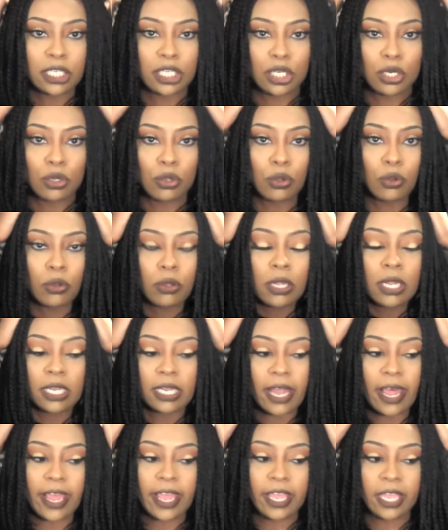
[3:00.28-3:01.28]
a little
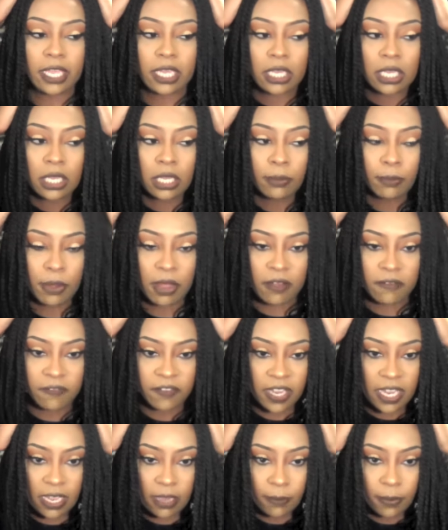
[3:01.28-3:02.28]
like
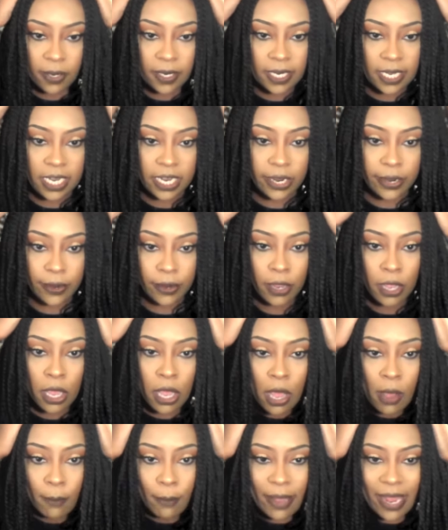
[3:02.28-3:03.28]
puffy up in here
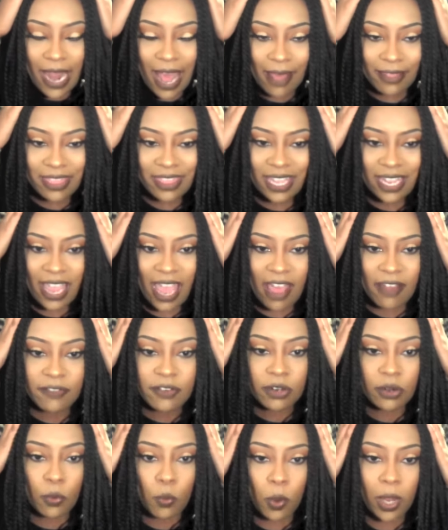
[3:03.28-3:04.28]
but I think
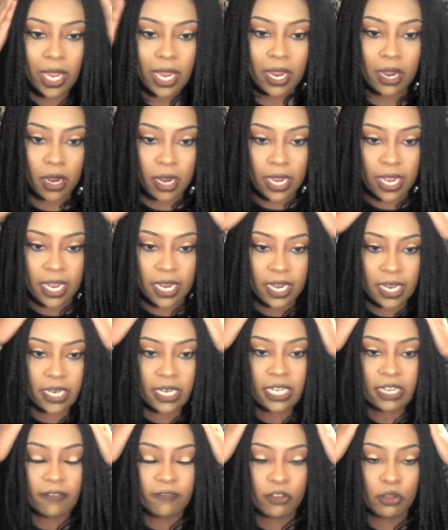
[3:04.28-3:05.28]
after wear
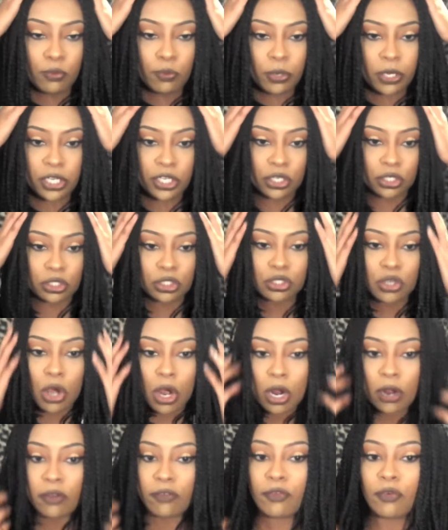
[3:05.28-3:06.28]
and if you put your
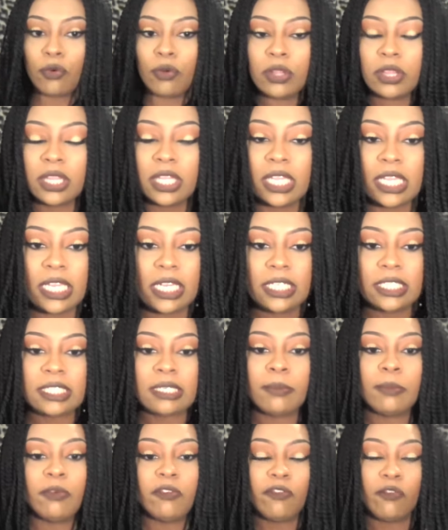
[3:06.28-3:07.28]
scarf on
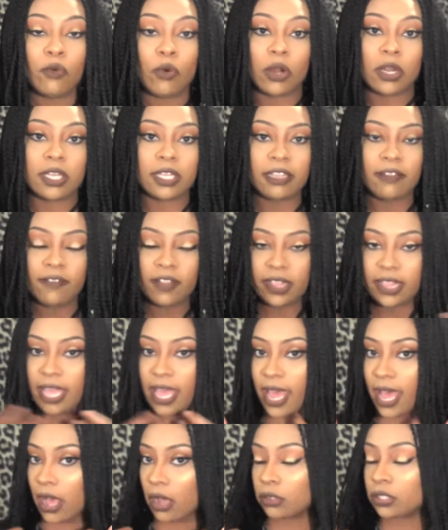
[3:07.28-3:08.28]
this before leaving
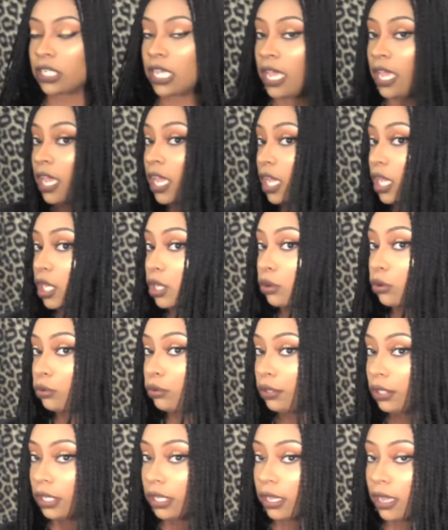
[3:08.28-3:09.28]
the house
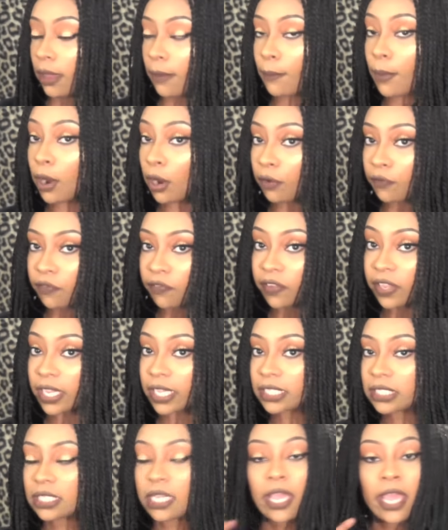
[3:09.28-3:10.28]
it'll look
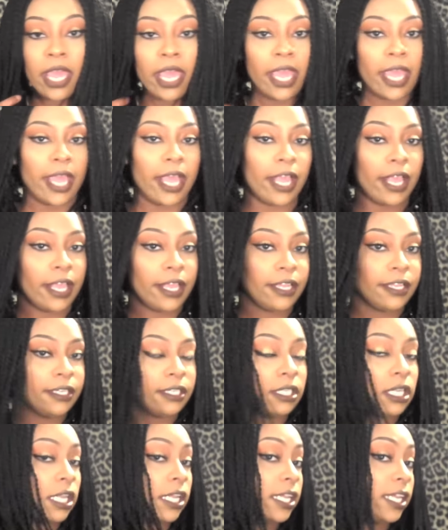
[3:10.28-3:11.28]
perfect
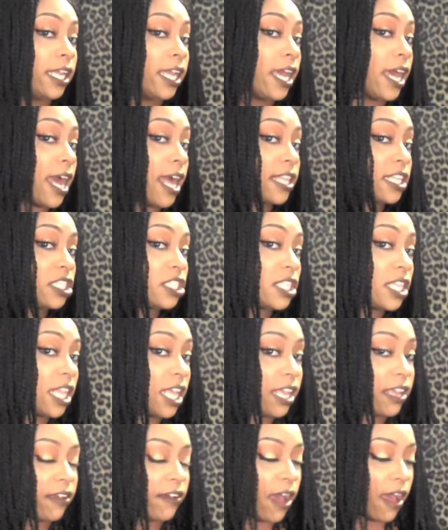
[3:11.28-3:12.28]
and yeah I just
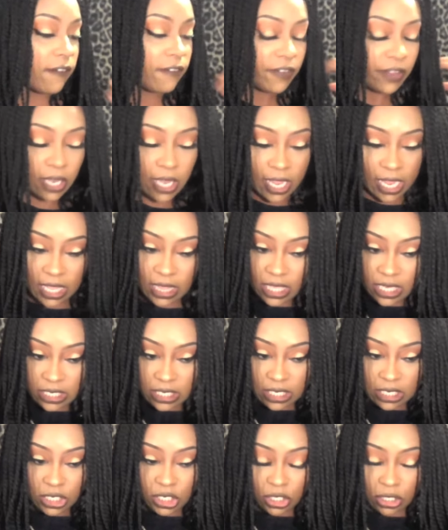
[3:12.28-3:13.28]
think I feel like
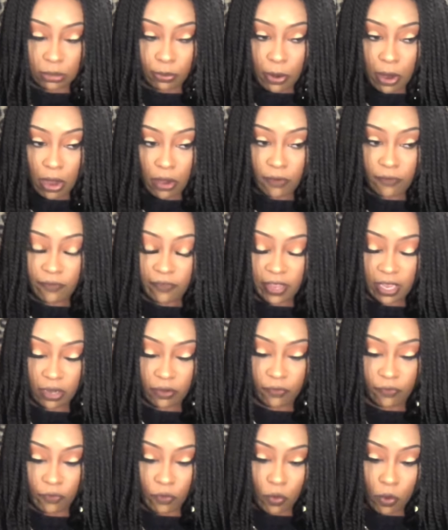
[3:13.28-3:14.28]
this is just
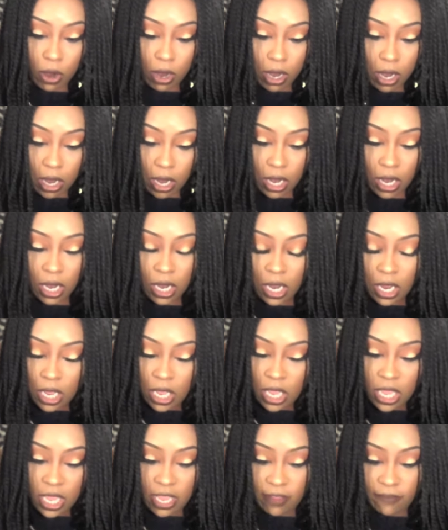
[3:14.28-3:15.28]
perfect for
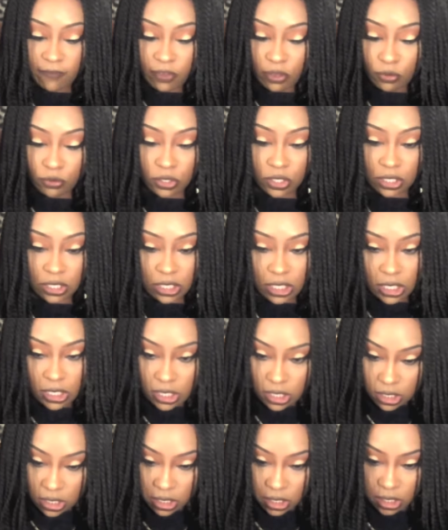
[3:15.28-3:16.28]
if you
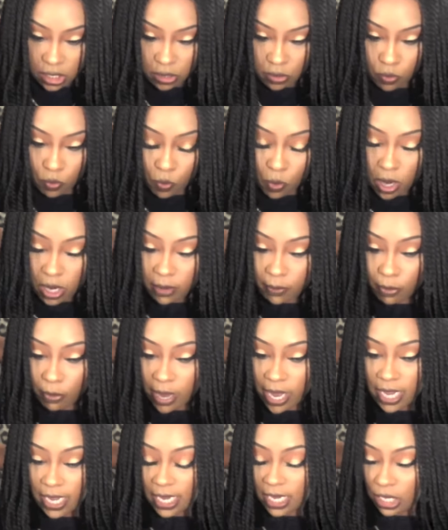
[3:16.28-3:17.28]
just want a
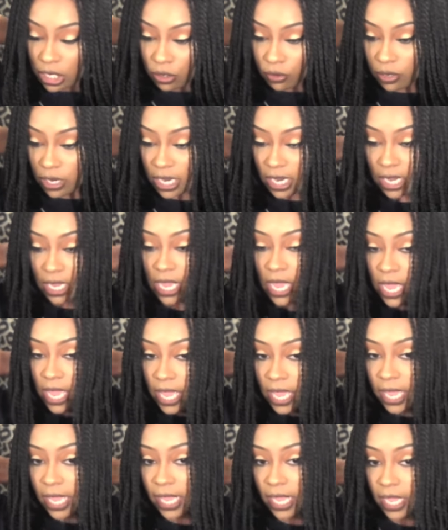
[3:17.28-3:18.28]
braided unit
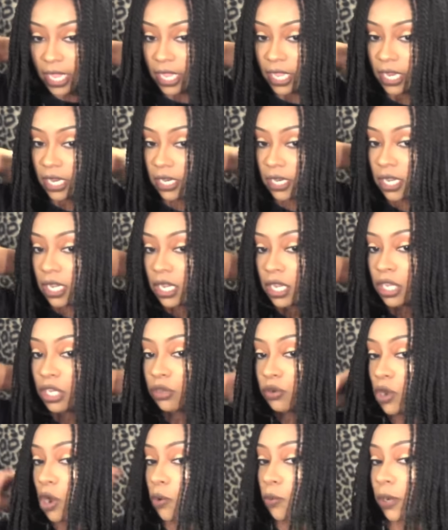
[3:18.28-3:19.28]
and
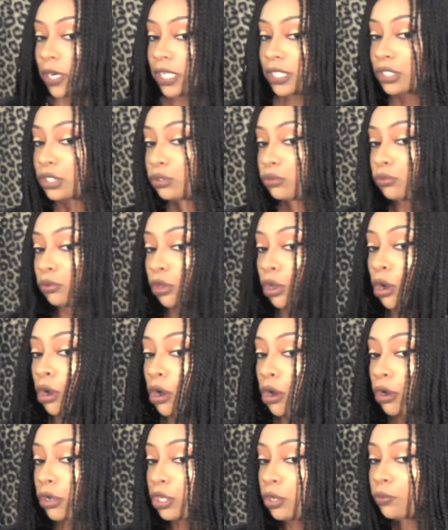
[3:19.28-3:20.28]
you don't want it too
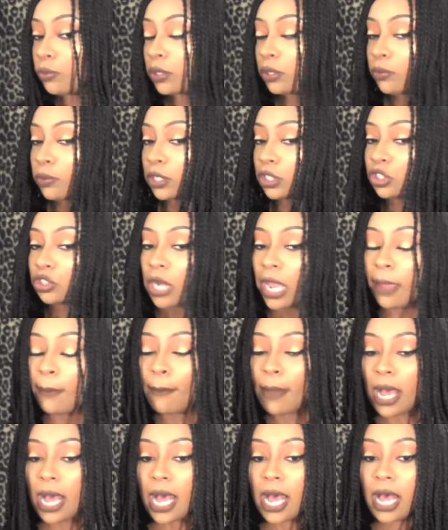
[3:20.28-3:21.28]
long you really want to try
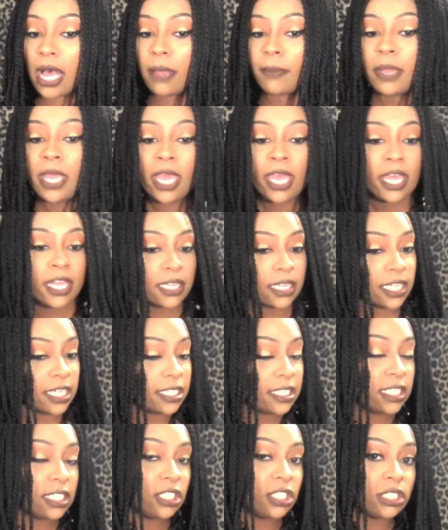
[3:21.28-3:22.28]
a bob
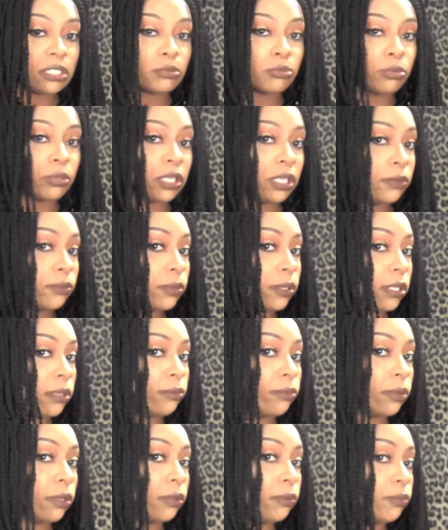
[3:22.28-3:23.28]
this is just really
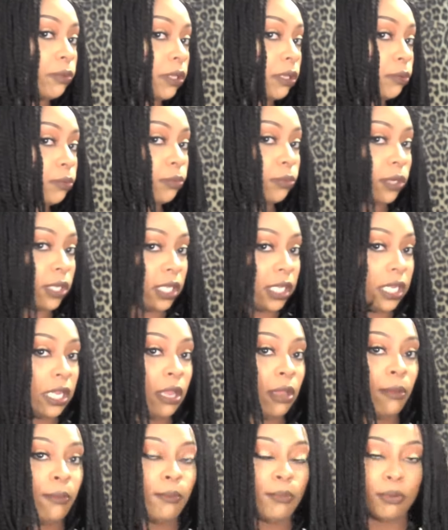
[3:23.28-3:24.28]
really really really
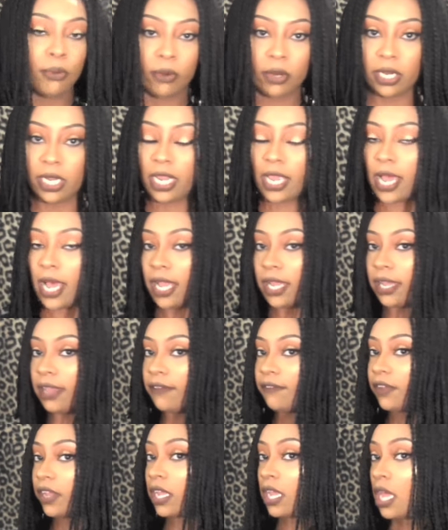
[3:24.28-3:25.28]
really pretty I
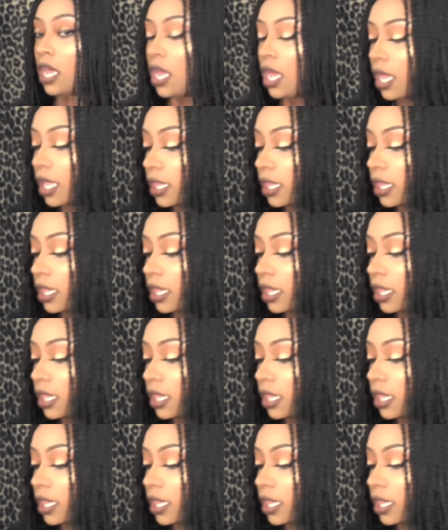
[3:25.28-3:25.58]
love it